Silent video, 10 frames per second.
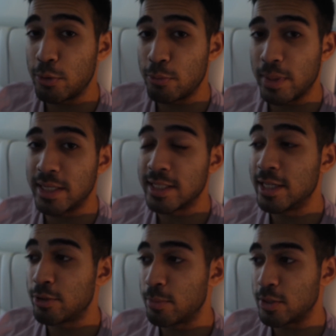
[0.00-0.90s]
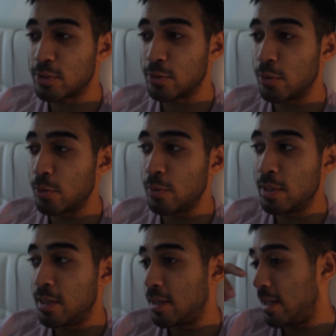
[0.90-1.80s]
you maintain your muscle,
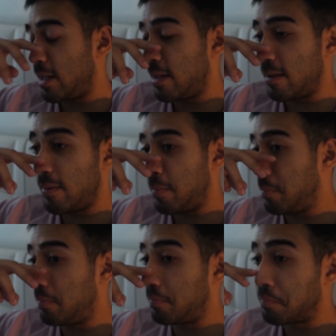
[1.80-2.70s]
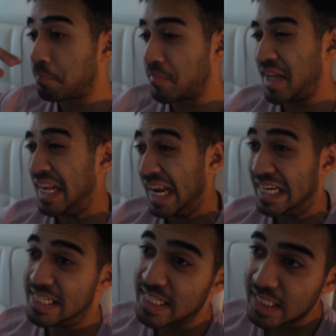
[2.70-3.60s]
and
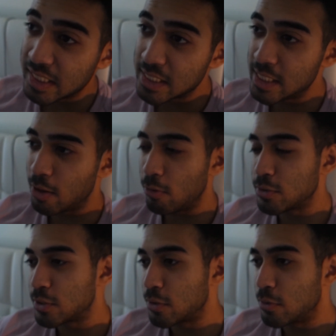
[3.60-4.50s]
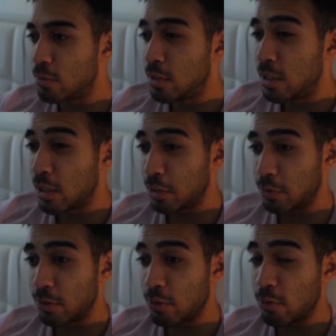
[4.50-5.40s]
ideally also
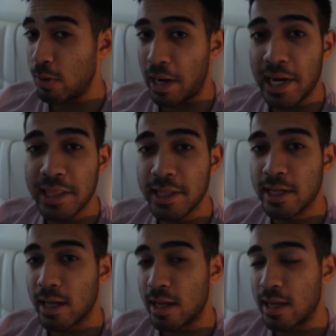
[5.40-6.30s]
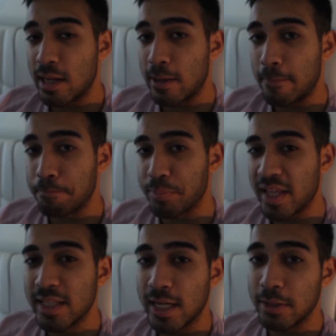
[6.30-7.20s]
grow. I think
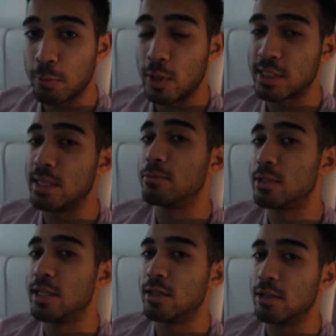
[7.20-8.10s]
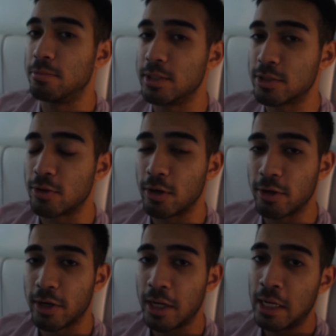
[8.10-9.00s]
I was able to get a little bit
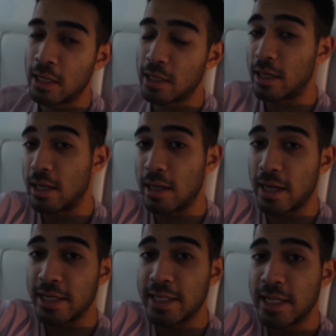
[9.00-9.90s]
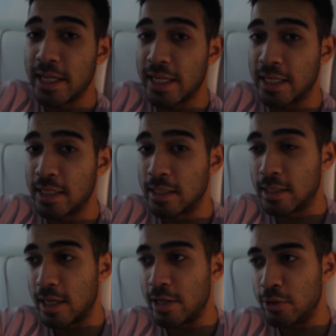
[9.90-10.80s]
stronger. I did hit
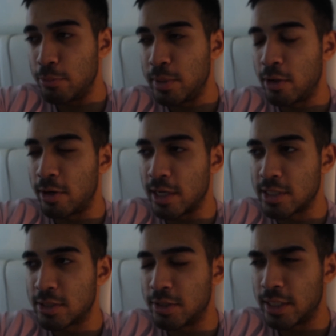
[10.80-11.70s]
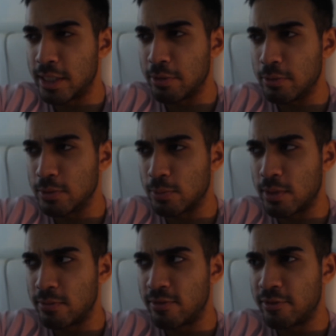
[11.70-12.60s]
a new PR yesterday. It was
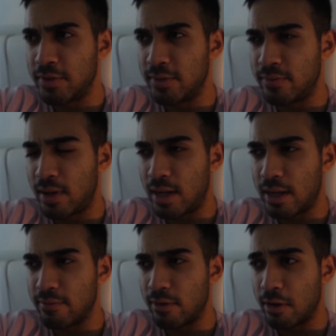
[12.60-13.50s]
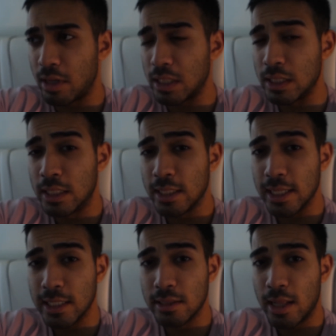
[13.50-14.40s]
155 on
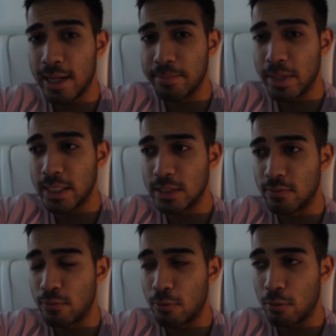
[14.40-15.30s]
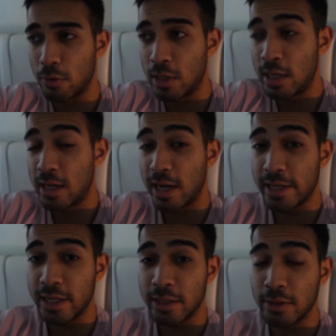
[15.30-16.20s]
incline bench for, I
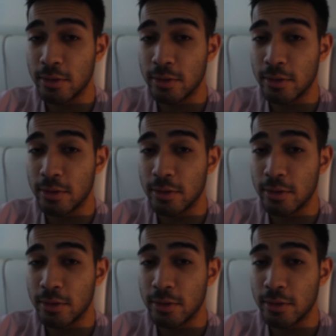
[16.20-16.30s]
did